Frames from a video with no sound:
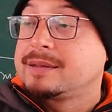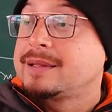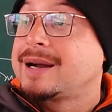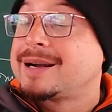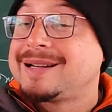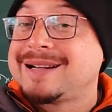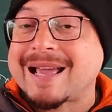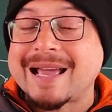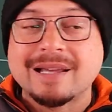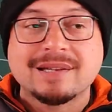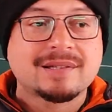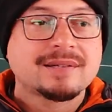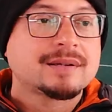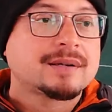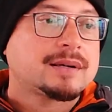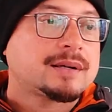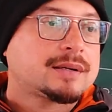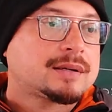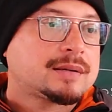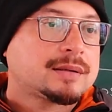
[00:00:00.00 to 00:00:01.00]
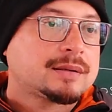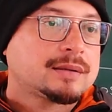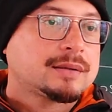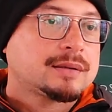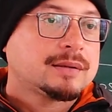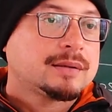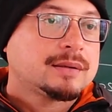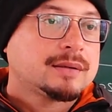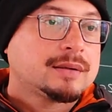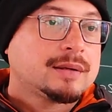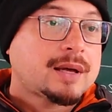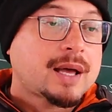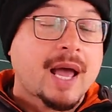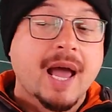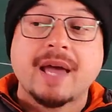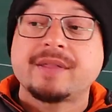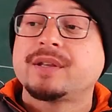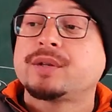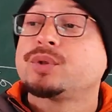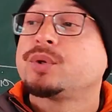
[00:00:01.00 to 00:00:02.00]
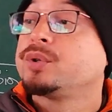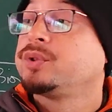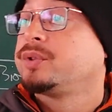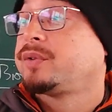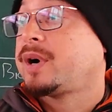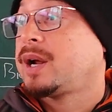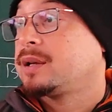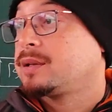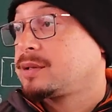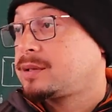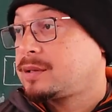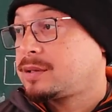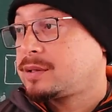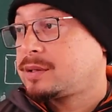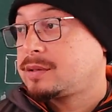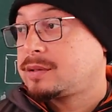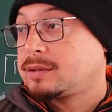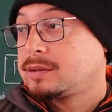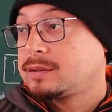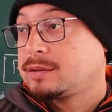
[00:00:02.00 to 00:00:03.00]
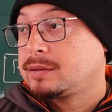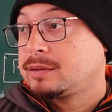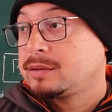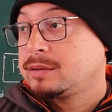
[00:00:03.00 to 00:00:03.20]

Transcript: the desert, and the tundras.